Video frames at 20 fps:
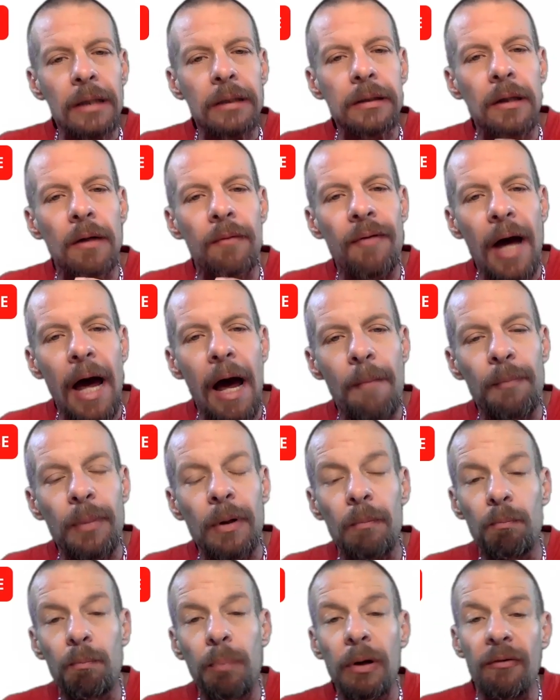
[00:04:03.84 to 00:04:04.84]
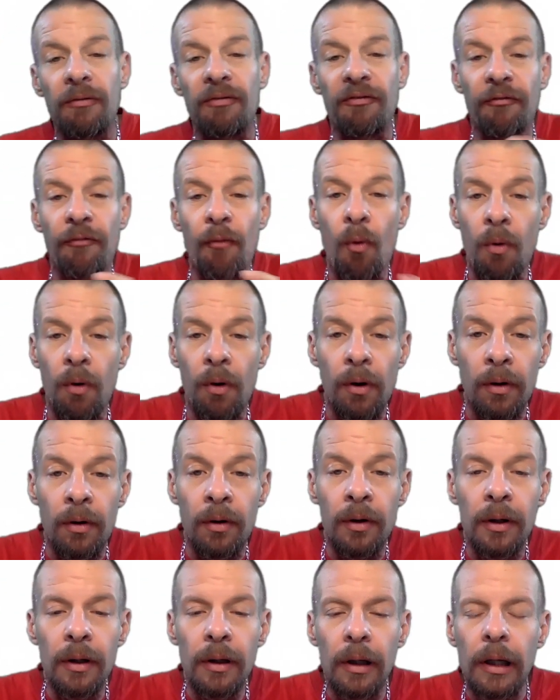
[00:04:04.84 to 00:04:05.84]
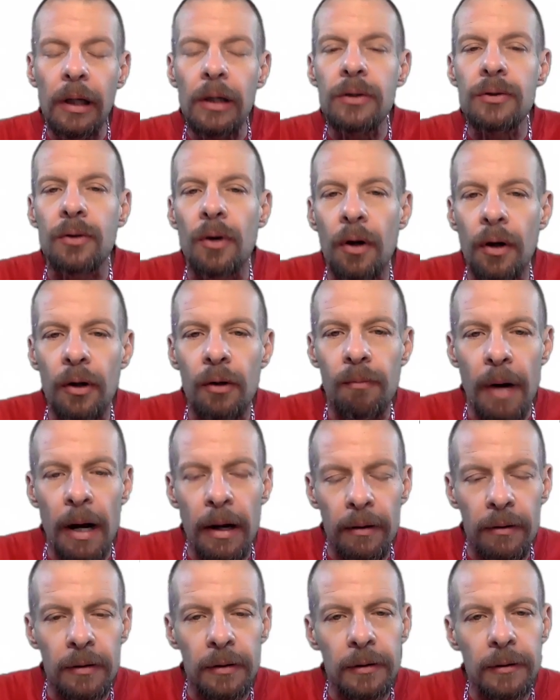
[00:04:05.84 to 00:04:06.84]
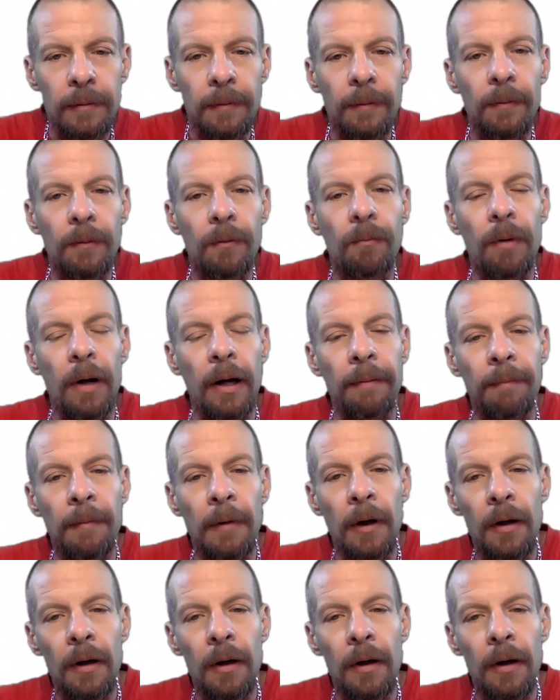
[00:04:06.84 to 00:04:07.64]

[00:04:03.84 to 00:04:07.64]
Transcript: stuff happened before he started the writers, right?